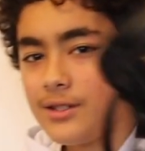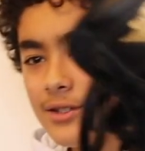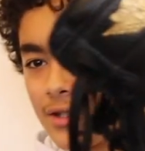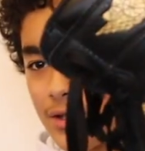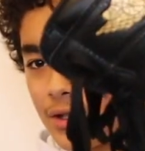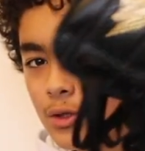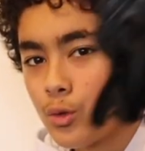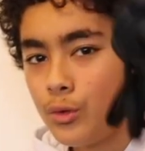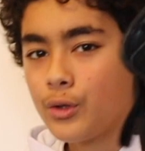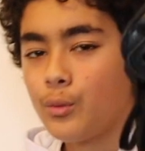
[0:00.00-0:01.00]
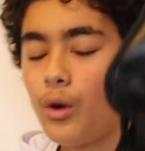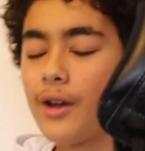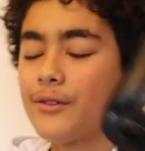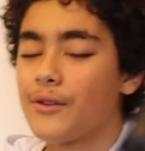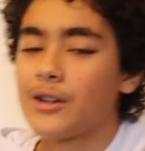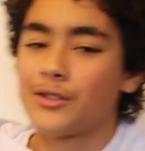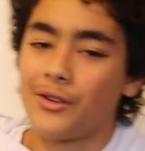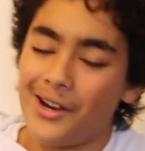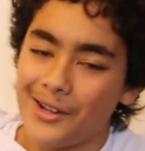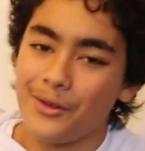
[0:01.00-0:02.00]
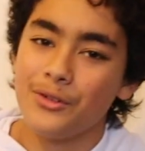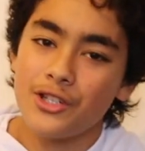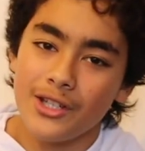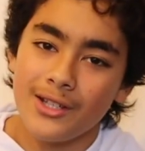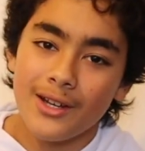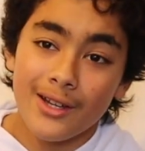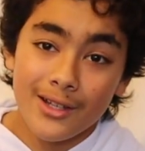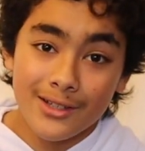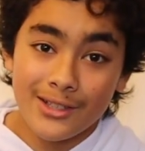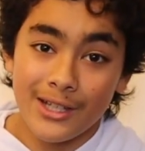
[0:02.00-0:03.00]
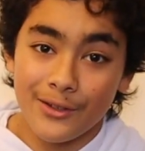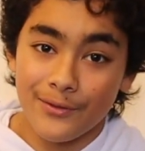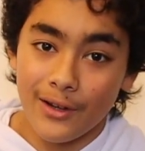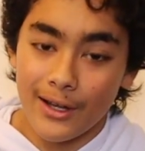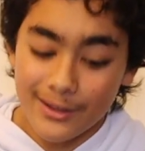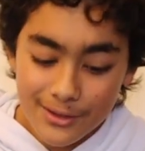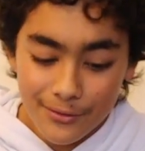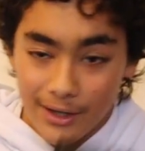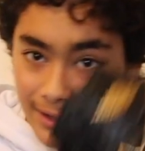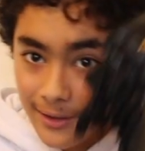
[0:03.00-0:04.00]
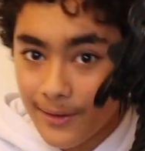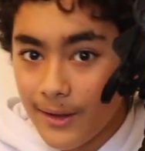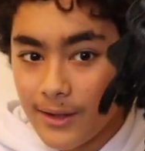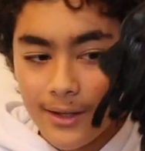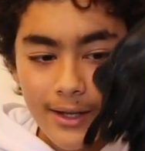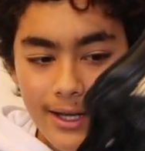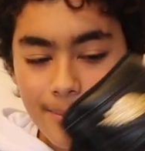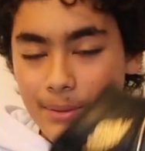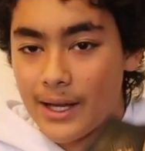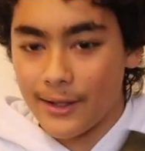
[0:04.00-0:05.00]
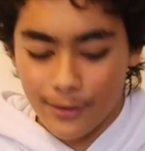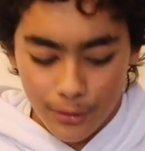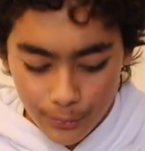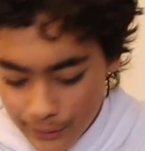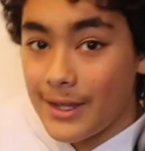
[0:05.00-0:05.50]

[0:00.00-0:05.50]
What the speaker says: These are just the Jordan 1 Retro High OG City of Flights right here. Again, black and gold.